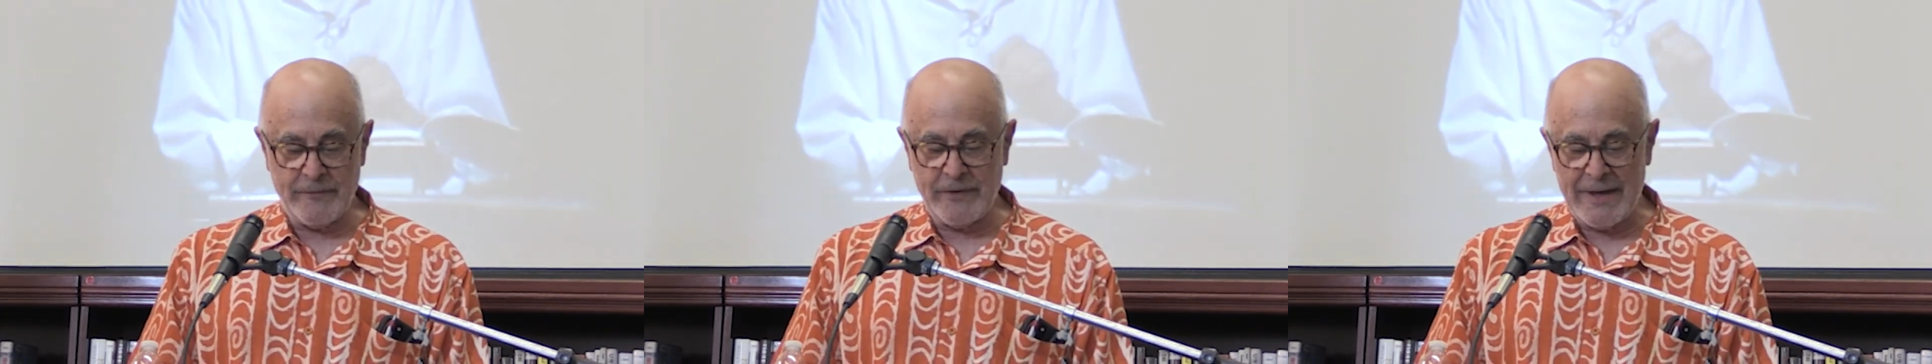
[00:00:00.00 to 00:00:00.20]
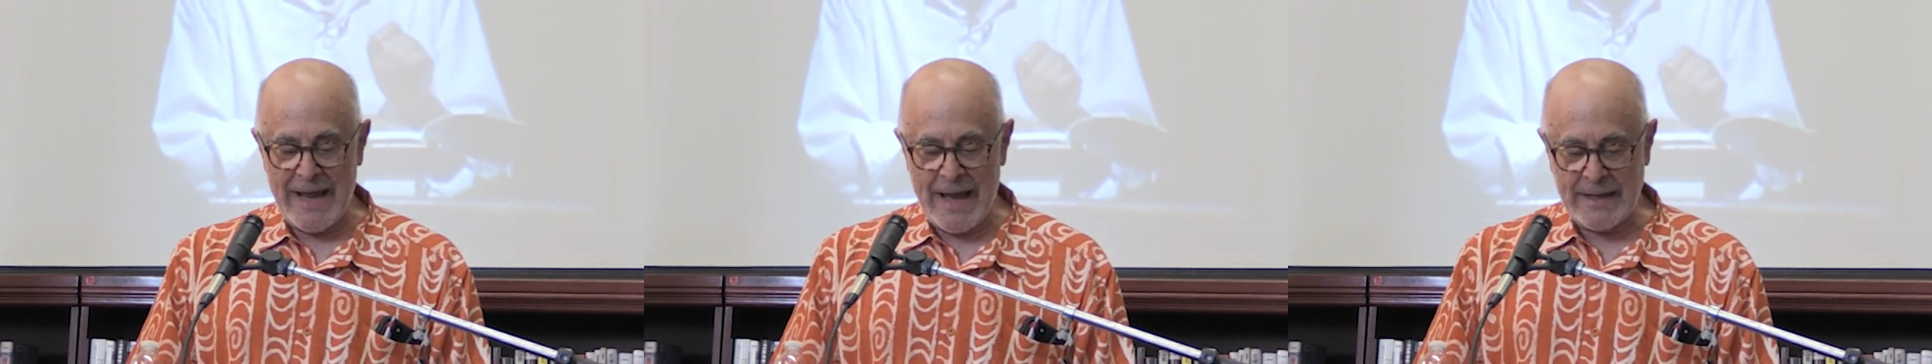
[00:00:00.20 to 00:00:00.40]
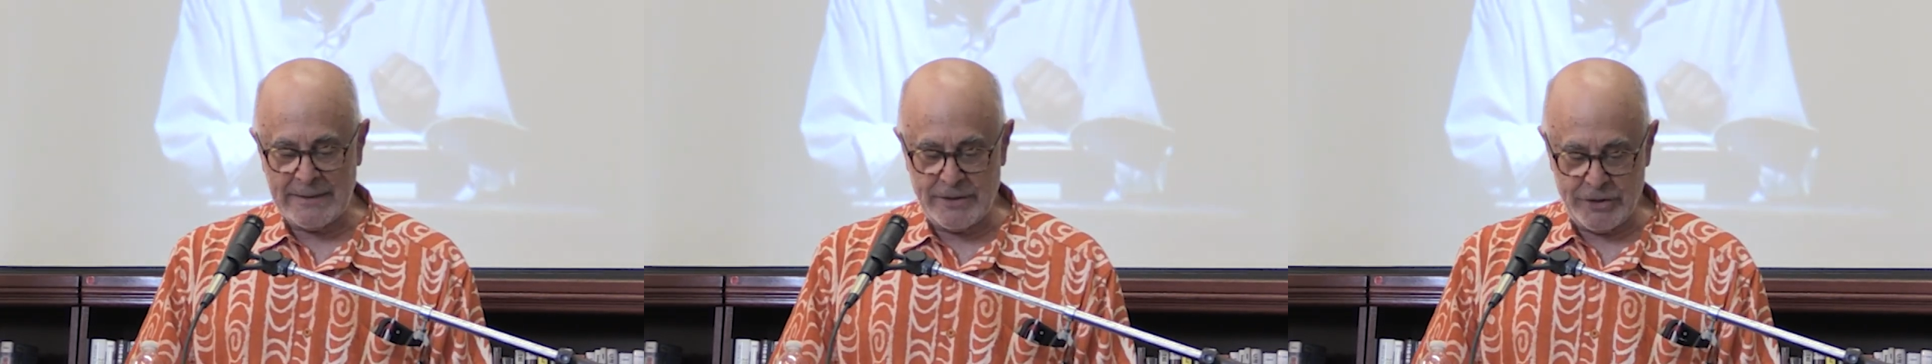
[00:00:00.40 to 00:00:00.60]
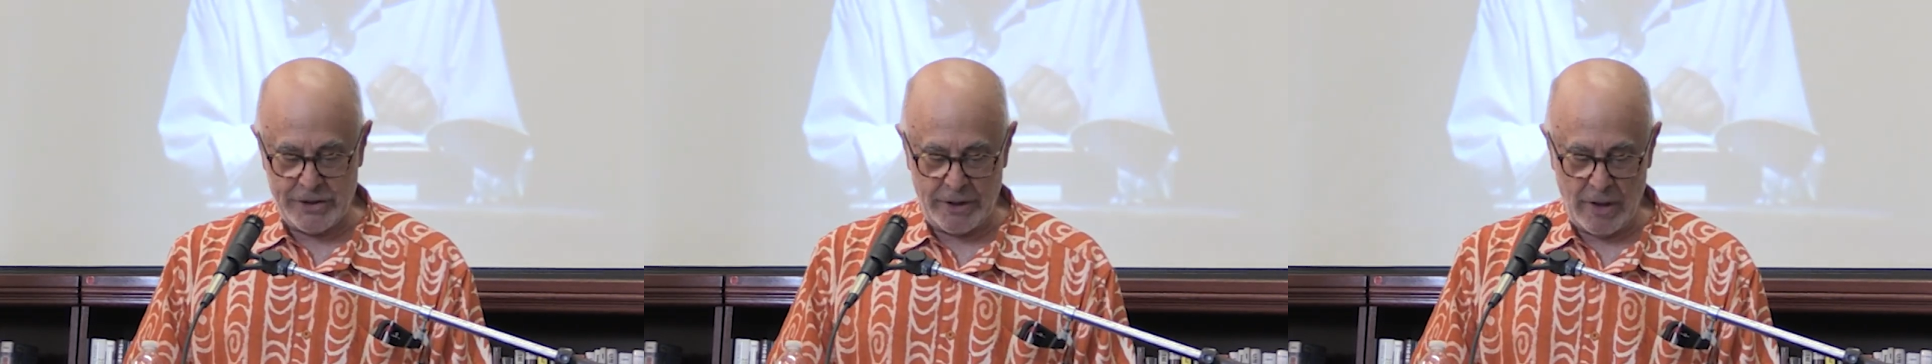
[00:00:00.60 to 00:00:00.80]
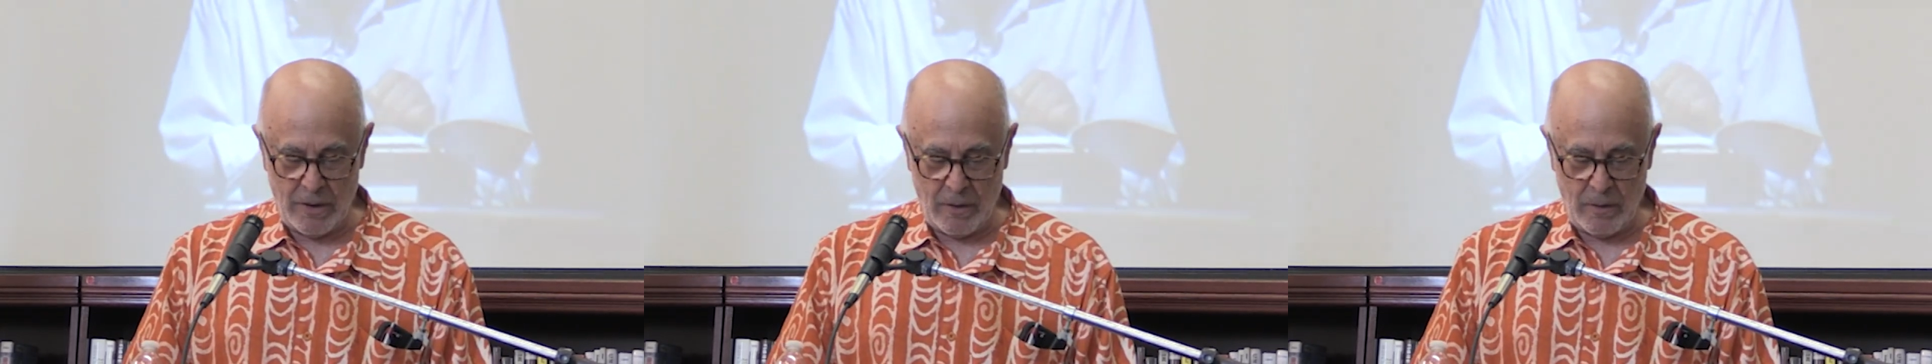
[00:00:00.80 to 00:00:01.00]

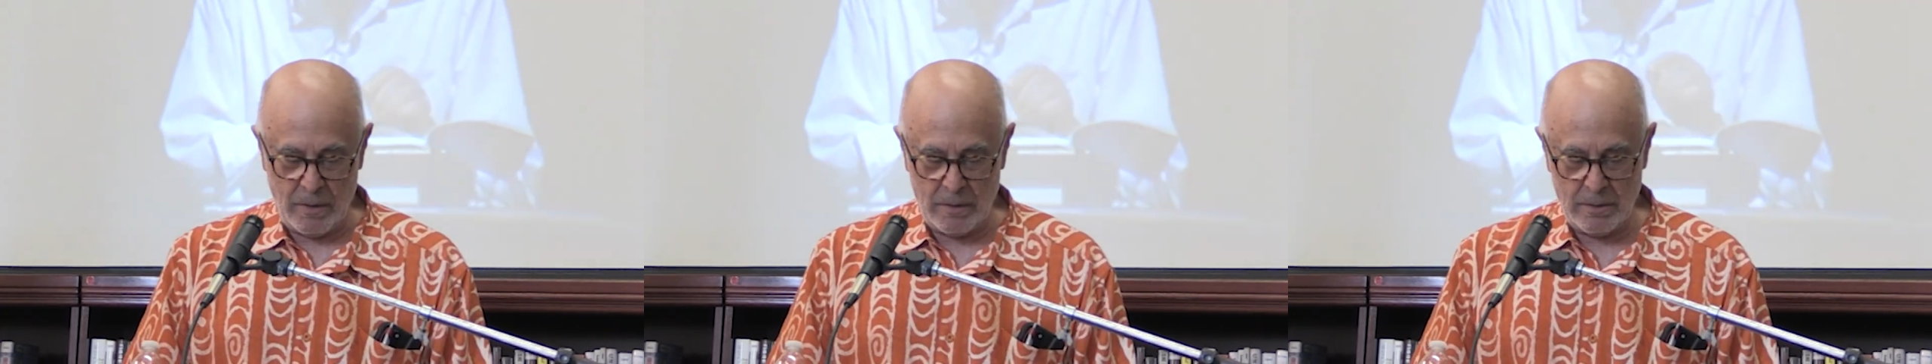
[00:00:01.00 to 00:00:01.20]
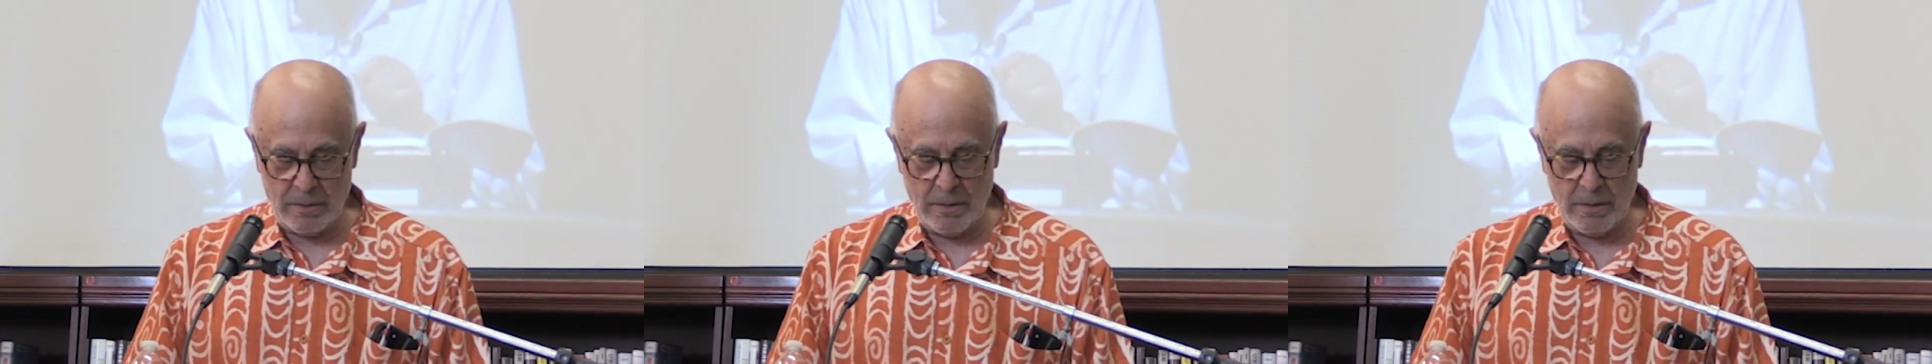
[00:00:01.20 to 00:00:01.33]
Venanzio,